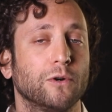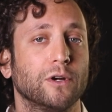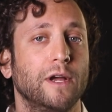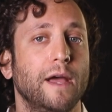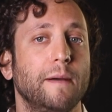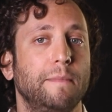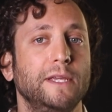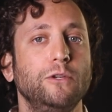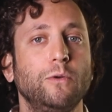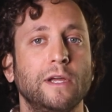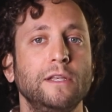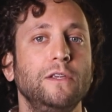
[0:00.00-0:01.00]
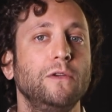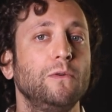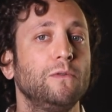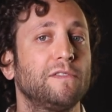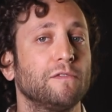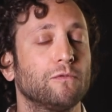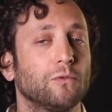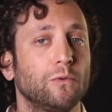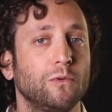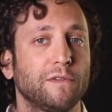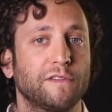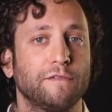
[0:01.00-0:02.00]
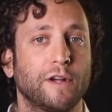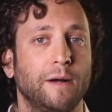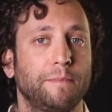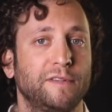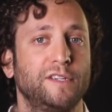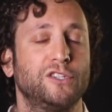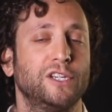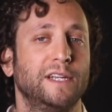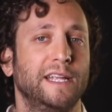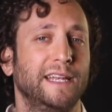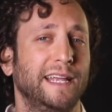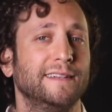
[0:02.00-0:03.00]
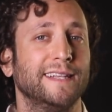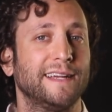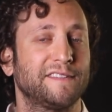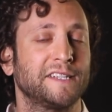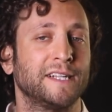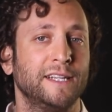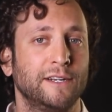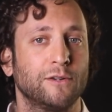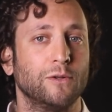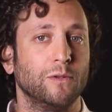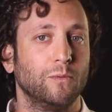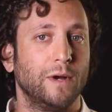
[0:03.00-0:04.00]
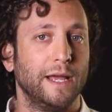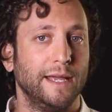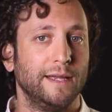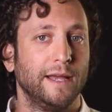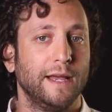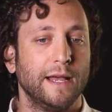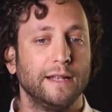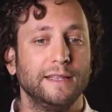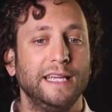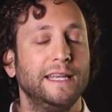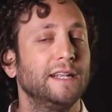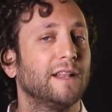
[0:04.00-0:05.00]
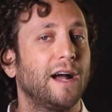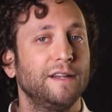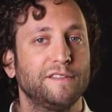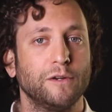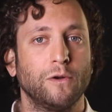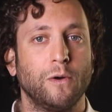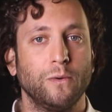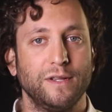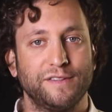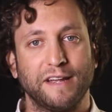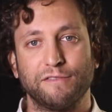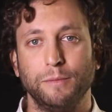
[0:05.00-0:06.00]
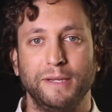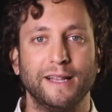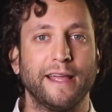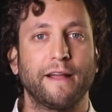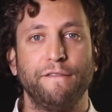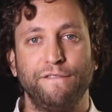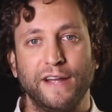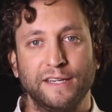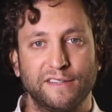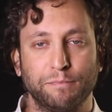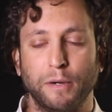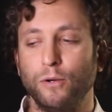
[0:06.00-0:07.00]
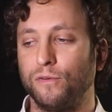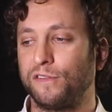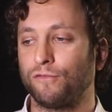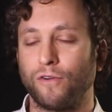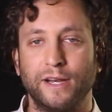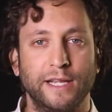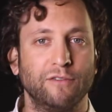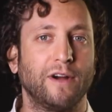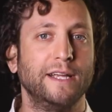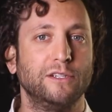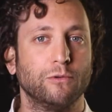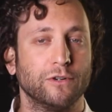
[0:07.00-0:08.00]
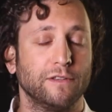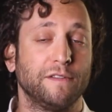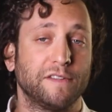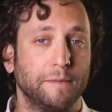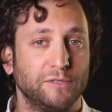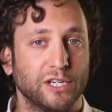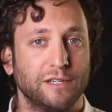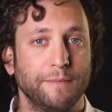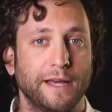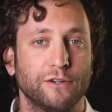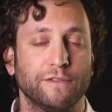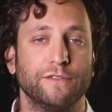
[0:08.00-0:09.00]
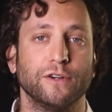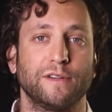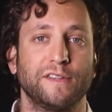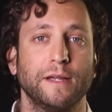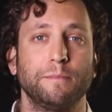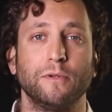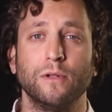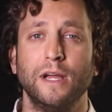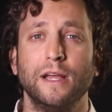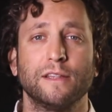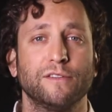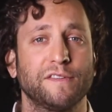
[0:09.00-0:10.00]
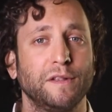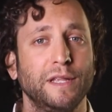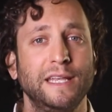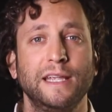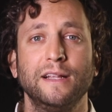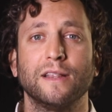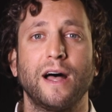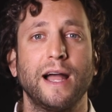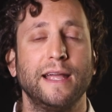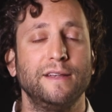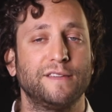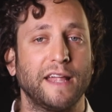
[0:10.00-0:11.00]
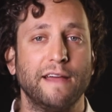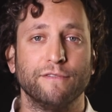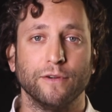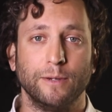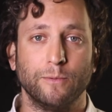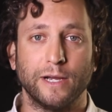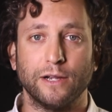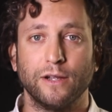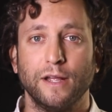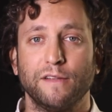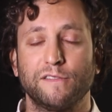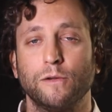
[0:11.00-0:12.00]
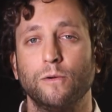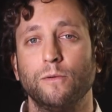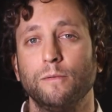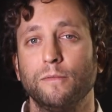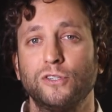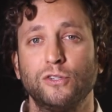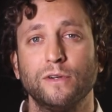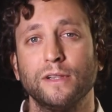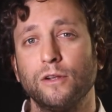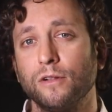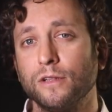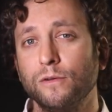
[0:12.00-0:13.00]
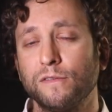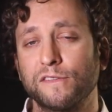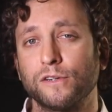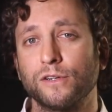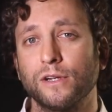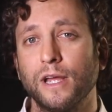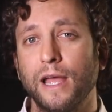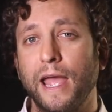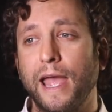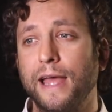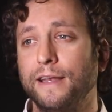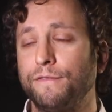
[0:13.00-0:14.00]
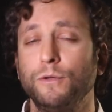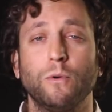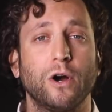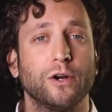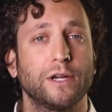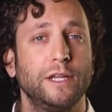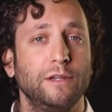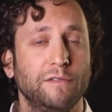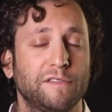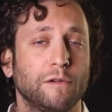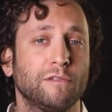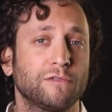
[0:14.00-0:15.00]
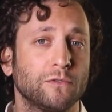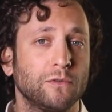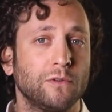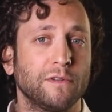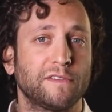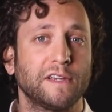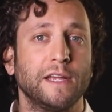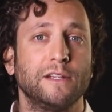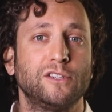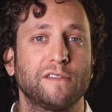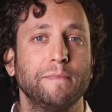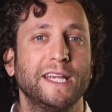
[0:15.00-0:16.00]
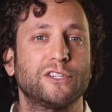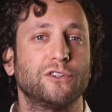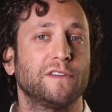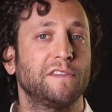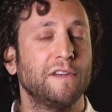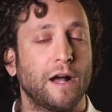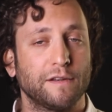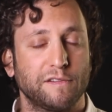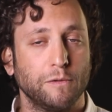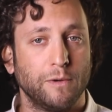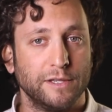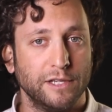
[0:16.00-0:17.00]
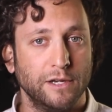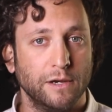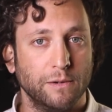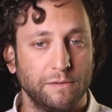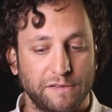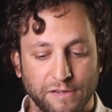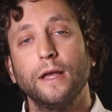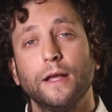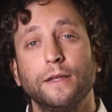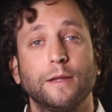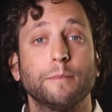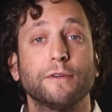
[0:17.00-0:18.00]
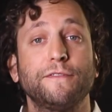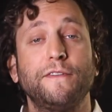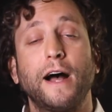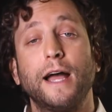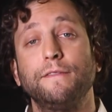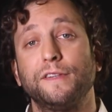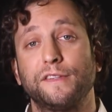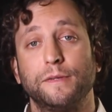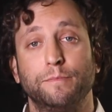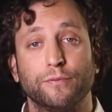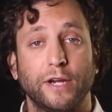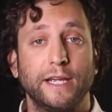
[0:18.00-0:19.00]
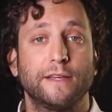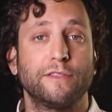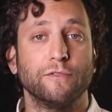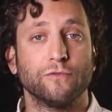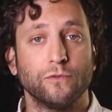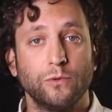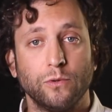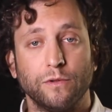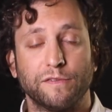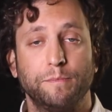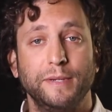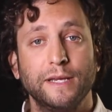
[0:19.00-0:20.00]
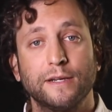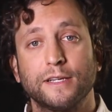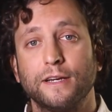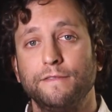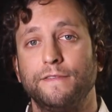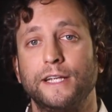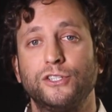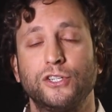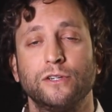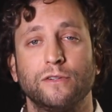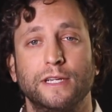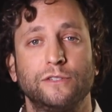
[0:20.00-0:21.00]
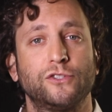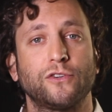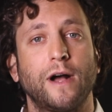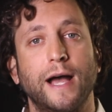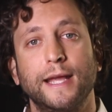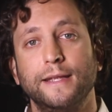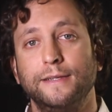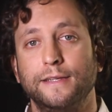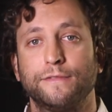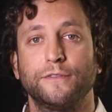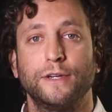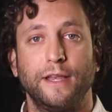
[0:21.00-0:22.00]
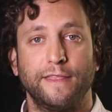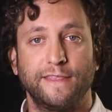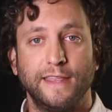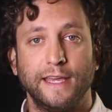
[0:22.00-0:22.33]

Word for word: for, but you can use rules of composition in a less clinical way. Leading lines don't always have to be like a fence post running right toward the subject matter, for example. There's leading lines everywhere. So shoot a little looser, and if you are gonna use those rules, just make sure it's not so on the nose. Number five is to break the rules. Be unconventional and try different